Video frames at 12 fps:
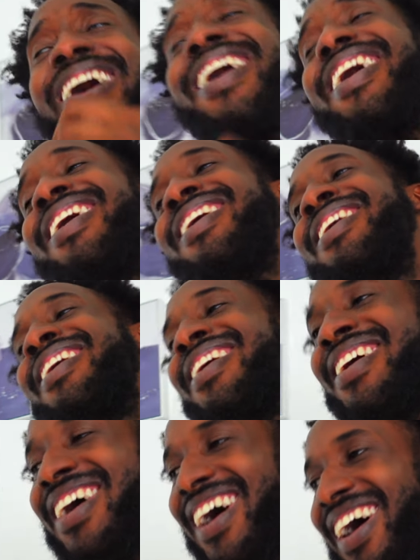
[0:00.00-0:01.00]

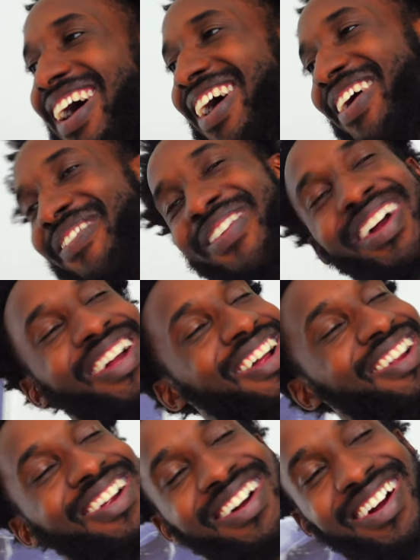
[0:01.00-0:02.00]
Yeah! Alright,
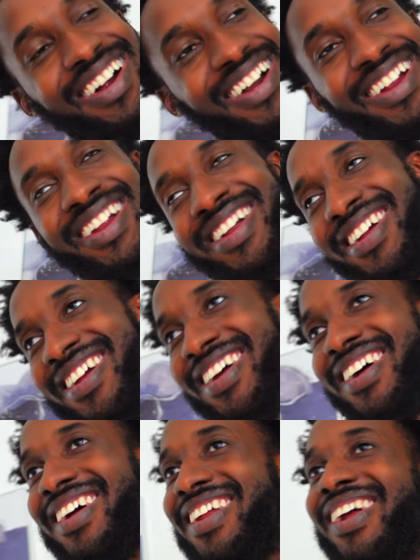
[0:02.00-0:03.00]
man, alright.
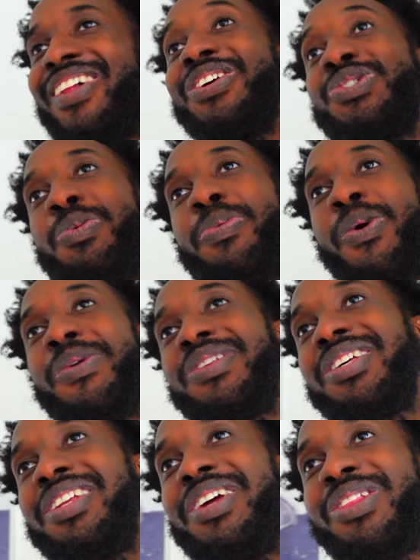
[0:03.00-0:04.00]
Now let's report it
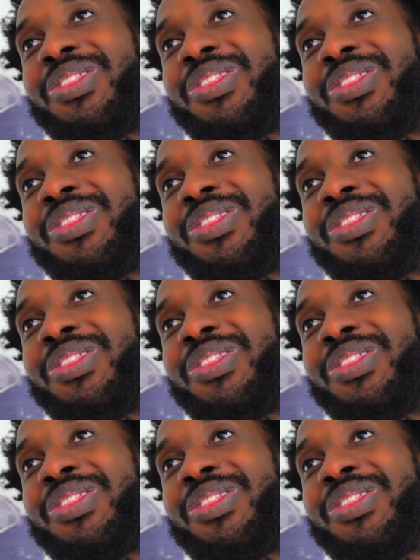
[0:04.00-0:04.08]
to the yeah.